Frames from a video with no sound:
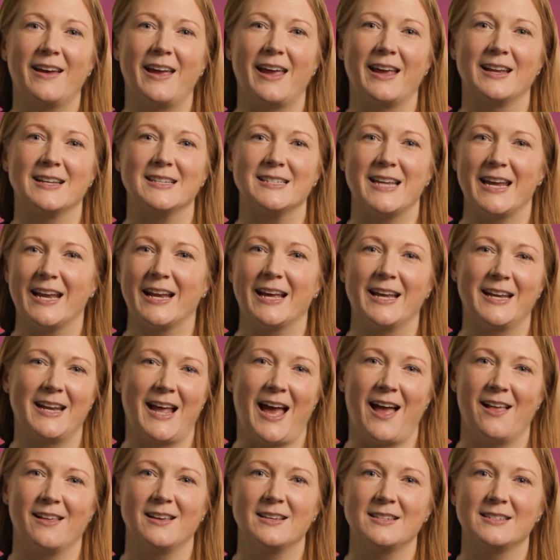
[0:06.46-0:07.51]
and data
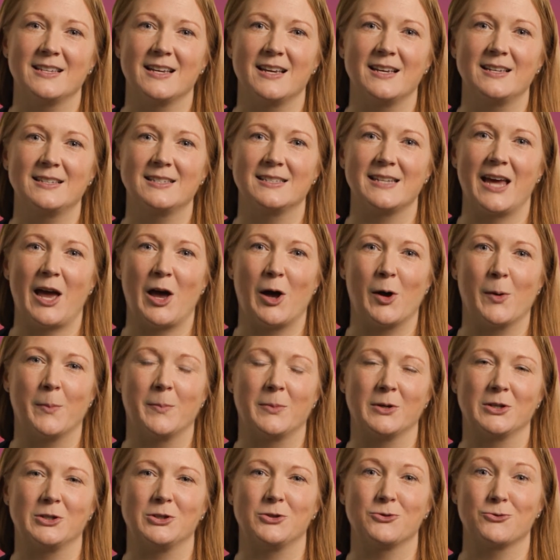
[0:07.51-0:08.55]
analysis to help
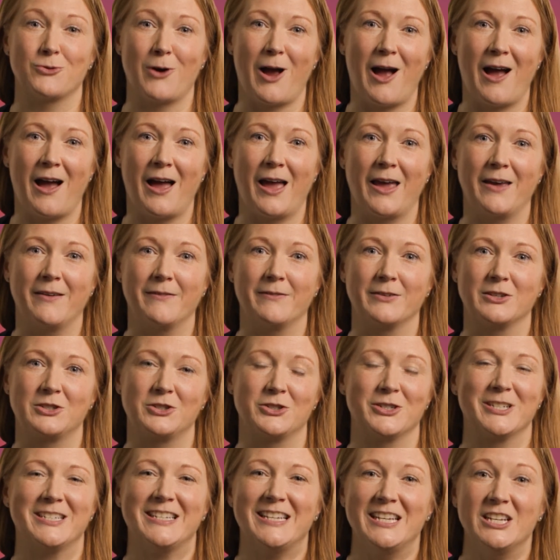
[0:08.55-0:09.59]
drive
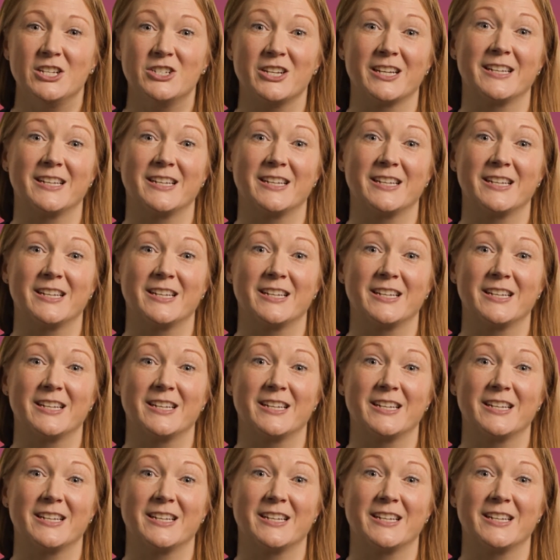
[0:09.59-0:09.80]
strategic